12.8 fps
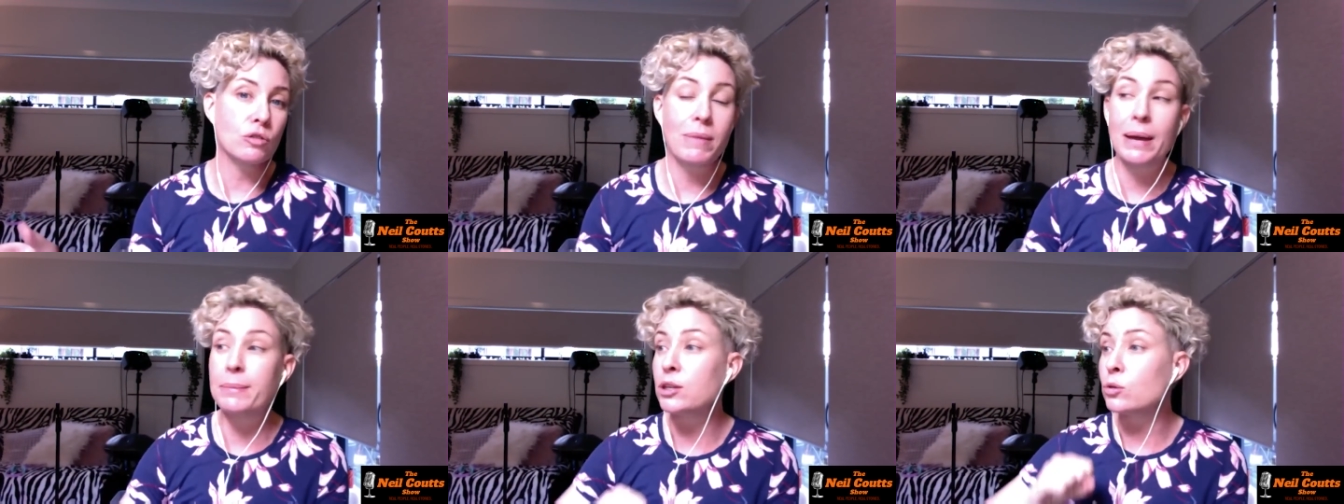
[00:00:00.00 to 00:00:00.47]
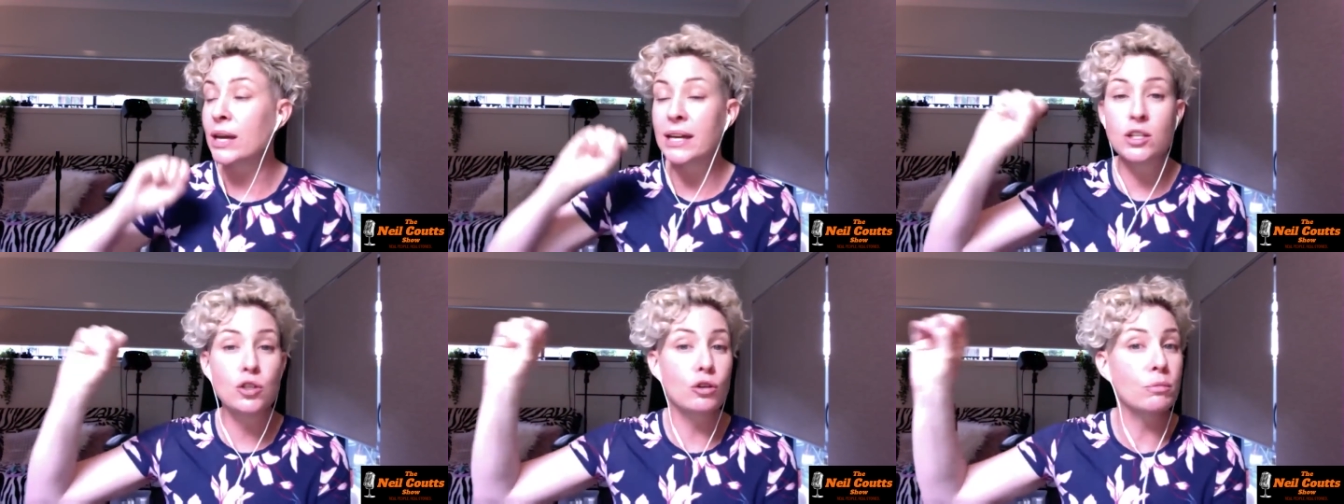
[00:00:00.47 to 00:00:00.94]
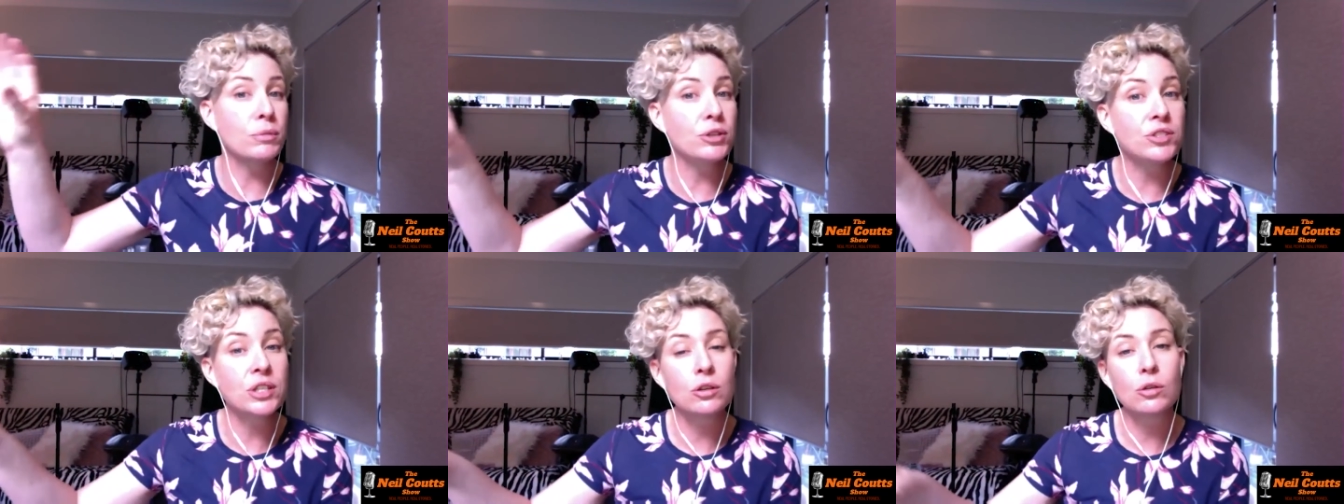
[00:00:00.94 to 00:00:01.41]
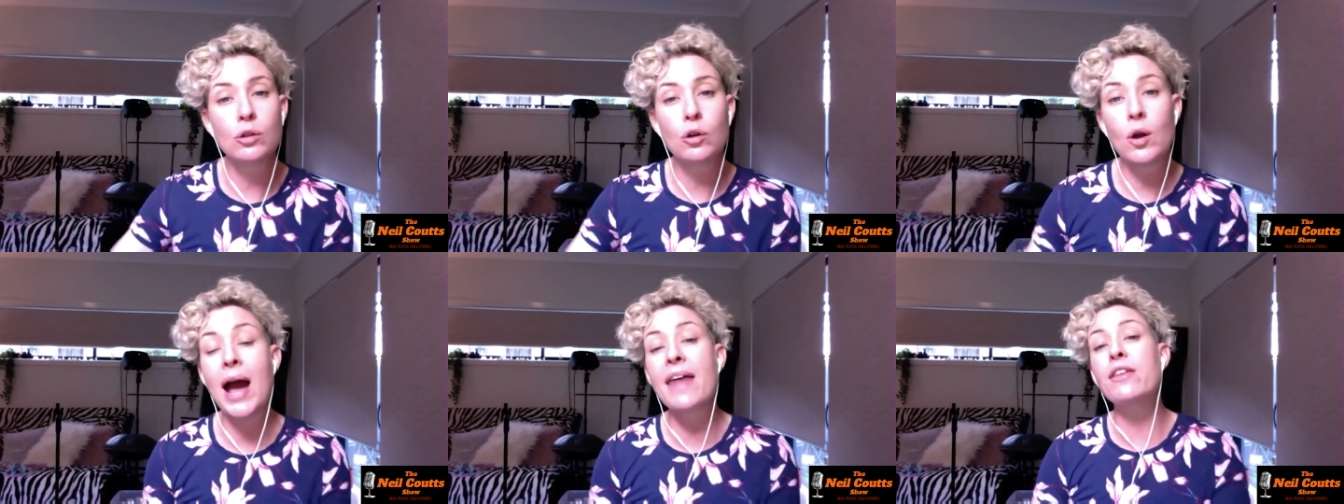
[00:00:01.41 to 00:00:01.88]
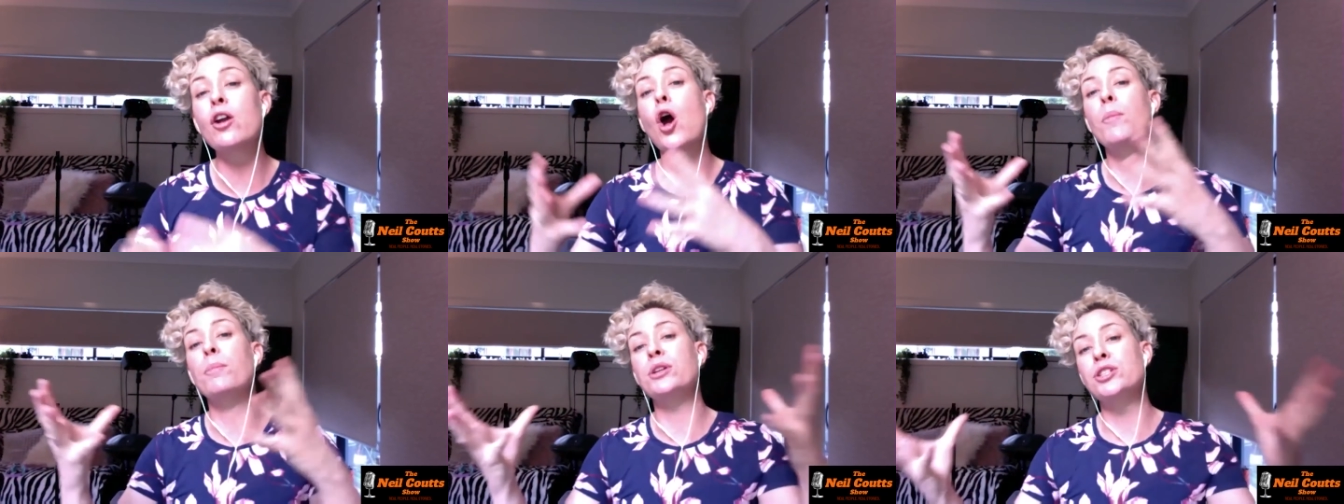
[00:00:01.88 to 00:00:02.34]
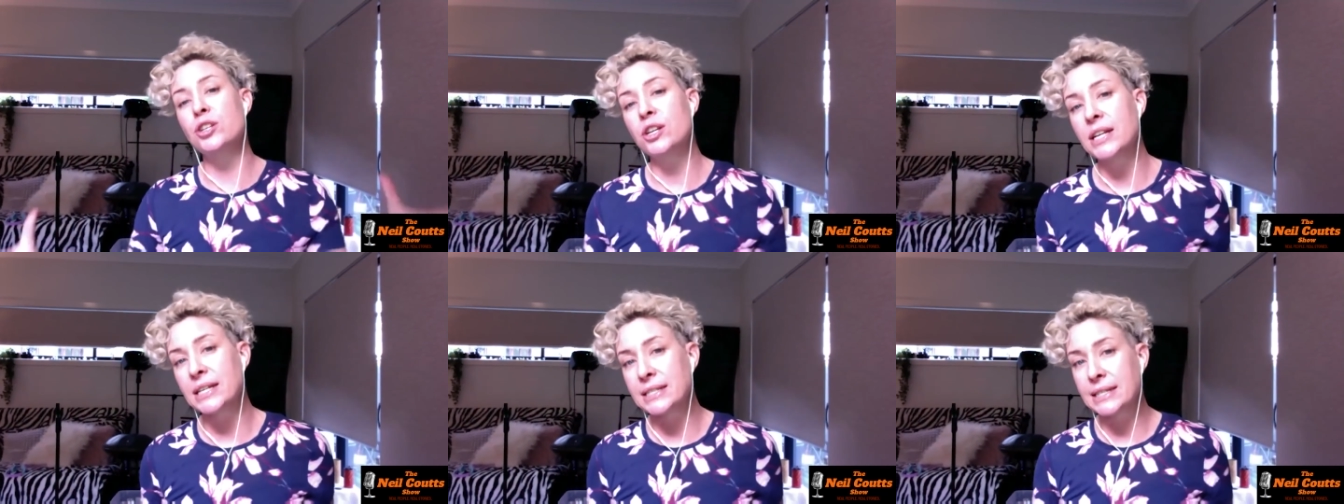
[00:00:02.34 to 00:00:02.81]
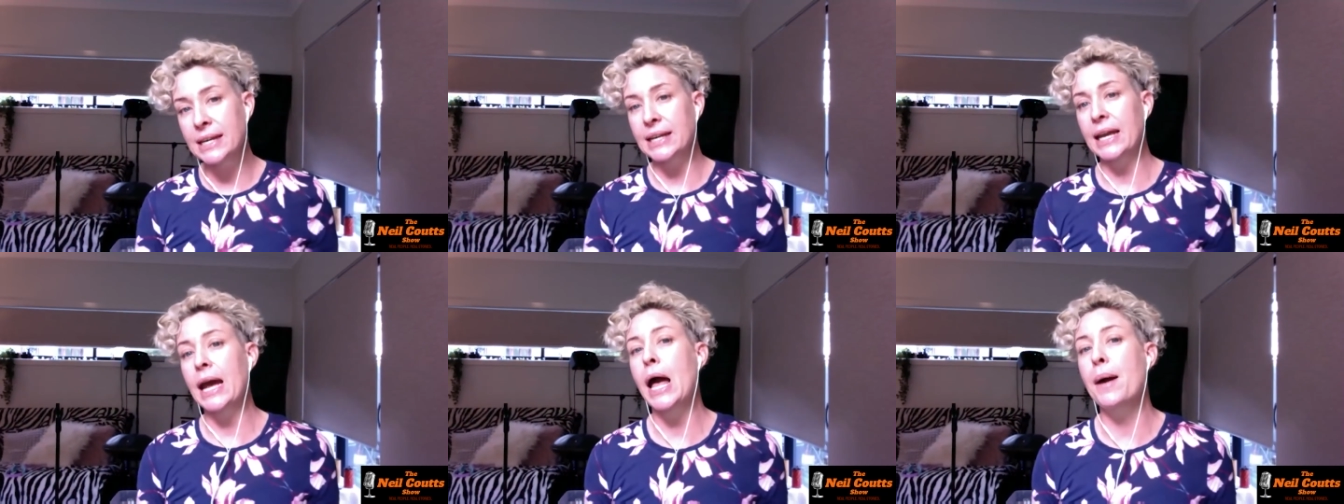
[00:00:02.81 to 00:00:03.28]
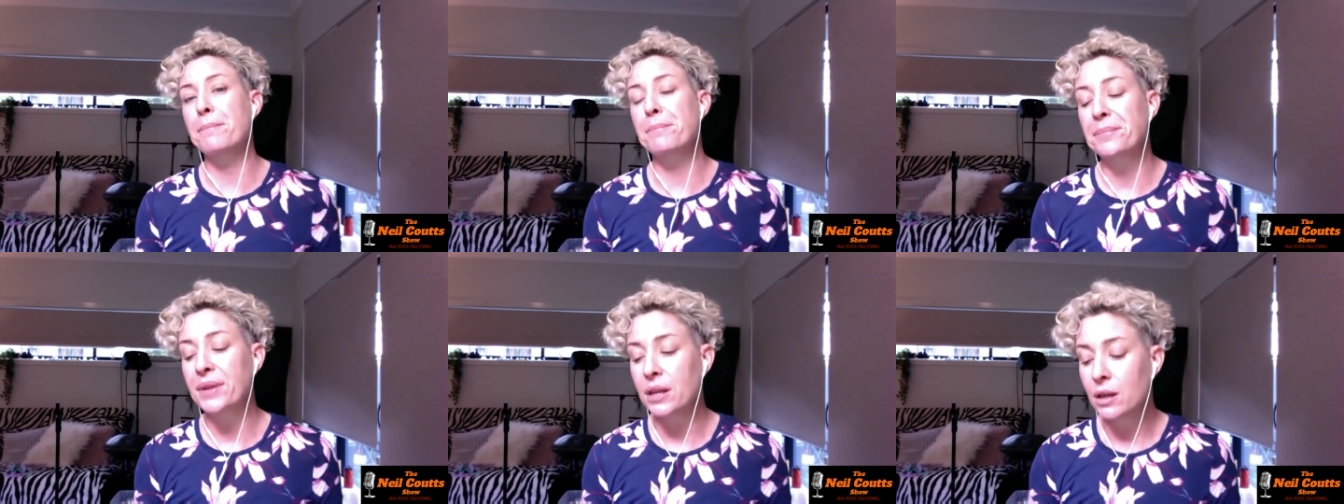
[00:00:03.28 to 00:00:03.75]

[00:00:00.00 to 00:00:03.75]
or maybe you'll get into a musical or other opportunities can come.